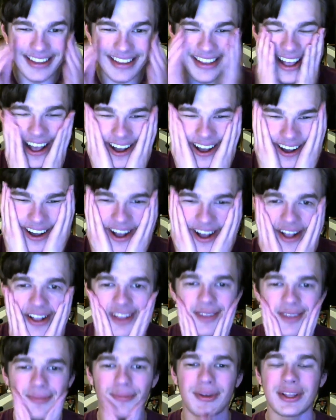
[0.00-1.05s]

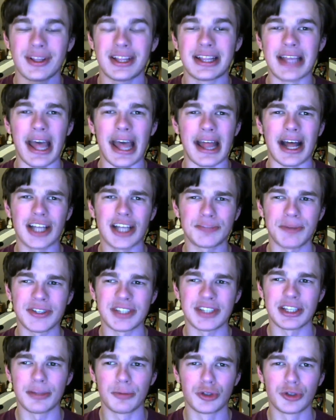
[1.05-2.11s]
But yeah, that's basically
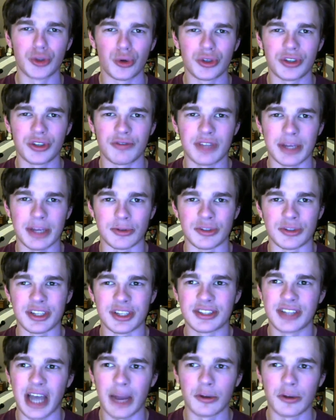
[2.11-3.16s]
the majority of the episode. This
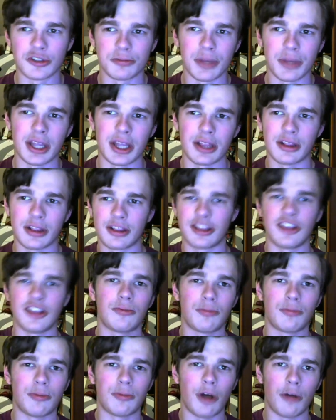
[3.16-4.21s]
guy was making these
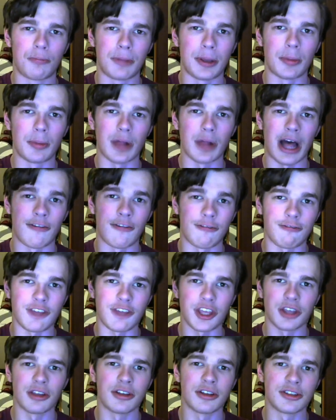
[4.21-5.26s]
people have
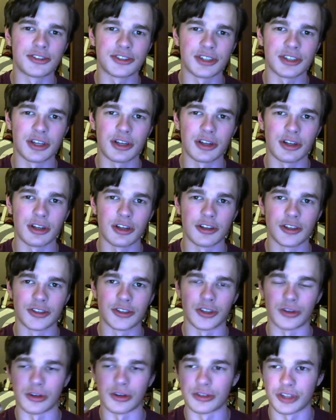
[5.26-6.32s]
fears. The
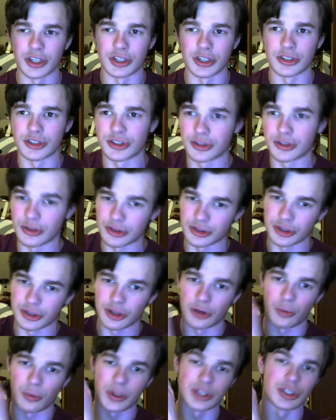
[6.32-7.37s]
doctor
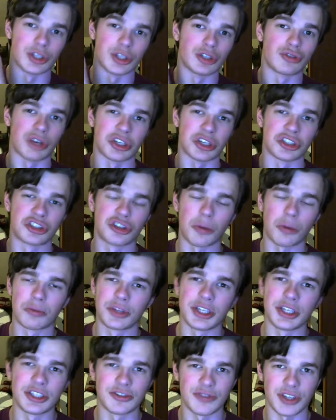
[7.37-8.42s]
went to try to stop
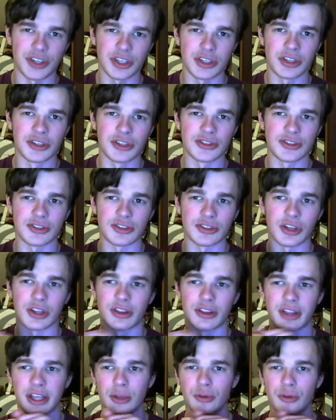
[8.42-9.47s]
these fears.
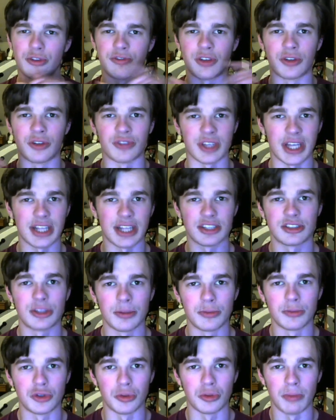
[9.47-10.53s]
They used the fears against
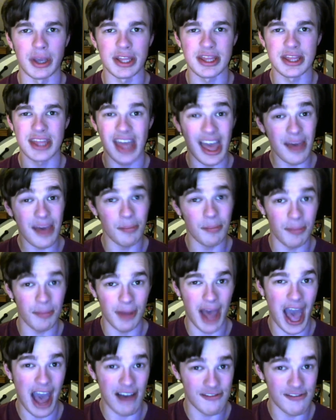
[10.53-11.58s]
them to make them
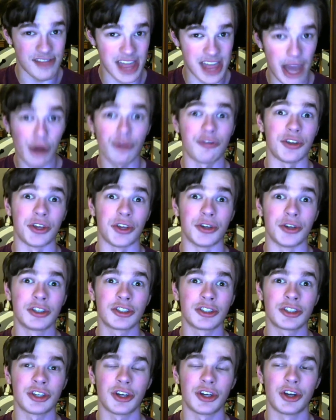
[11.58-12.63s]
have their
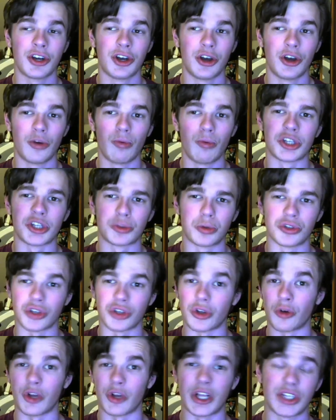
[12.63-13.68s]
fears, which was
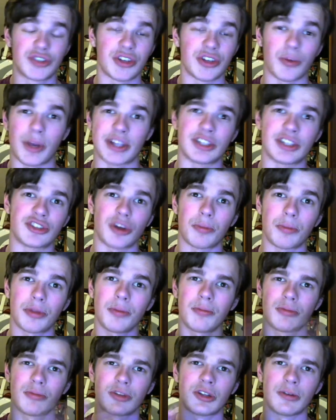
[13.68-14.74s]
an interesting way to stop
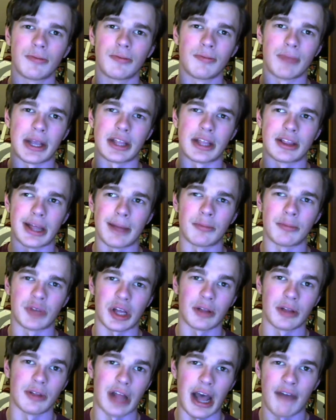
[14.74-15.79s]
them, make them
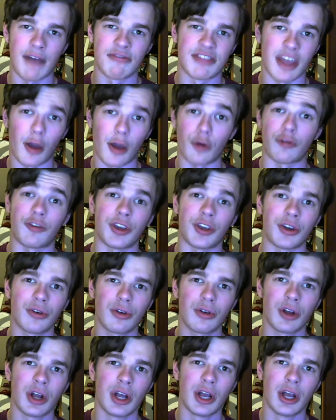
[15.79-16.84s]
have their fear,
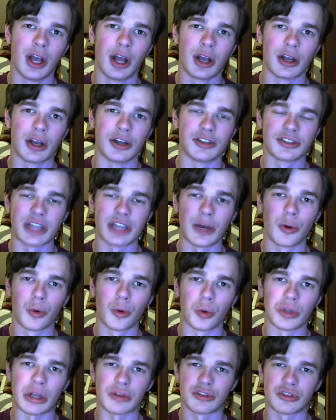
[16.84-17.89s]
because they were
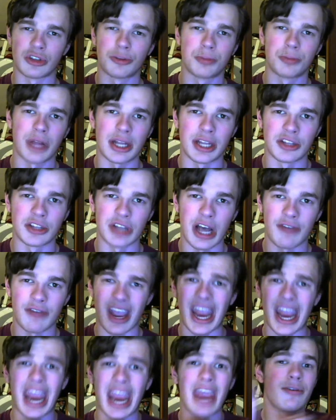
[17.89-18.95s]
going down to the planet to have
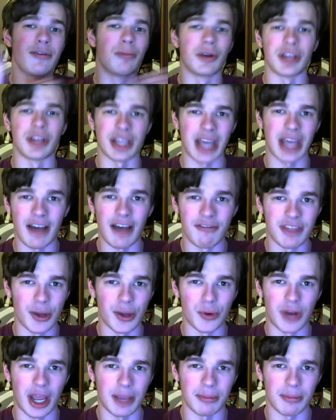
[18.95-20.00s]
everybody have their
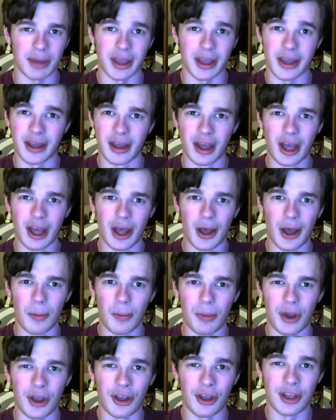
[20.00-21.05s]
nightmare.
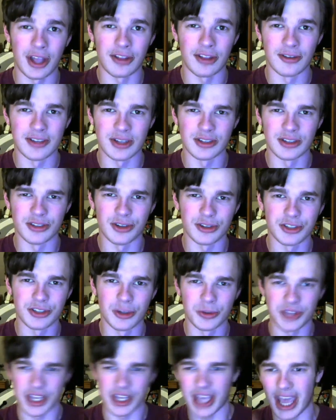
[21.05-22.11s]
But it turns out the doctor
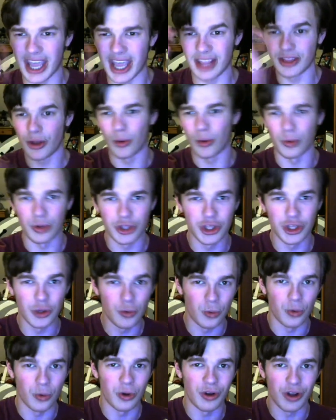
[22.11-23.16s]
was like, hey, no,
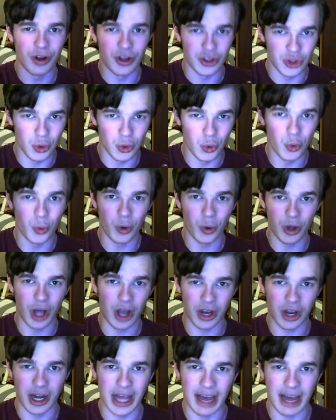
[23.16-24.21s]
you are
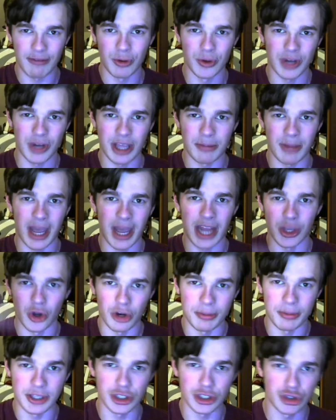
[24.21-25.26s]
going to have your nightmare, and you're
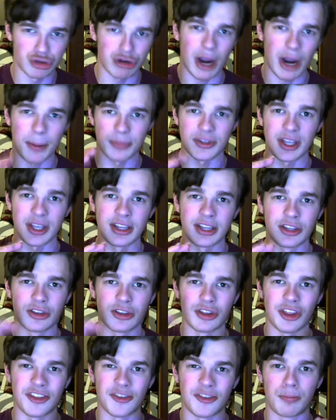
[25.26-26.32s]
going to be trapped in
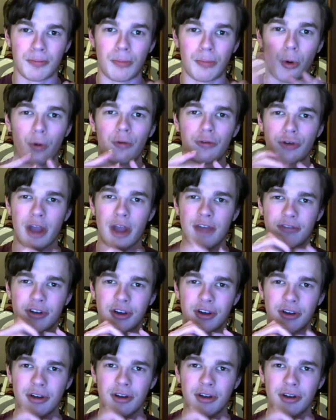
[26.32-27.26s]
this ball forever.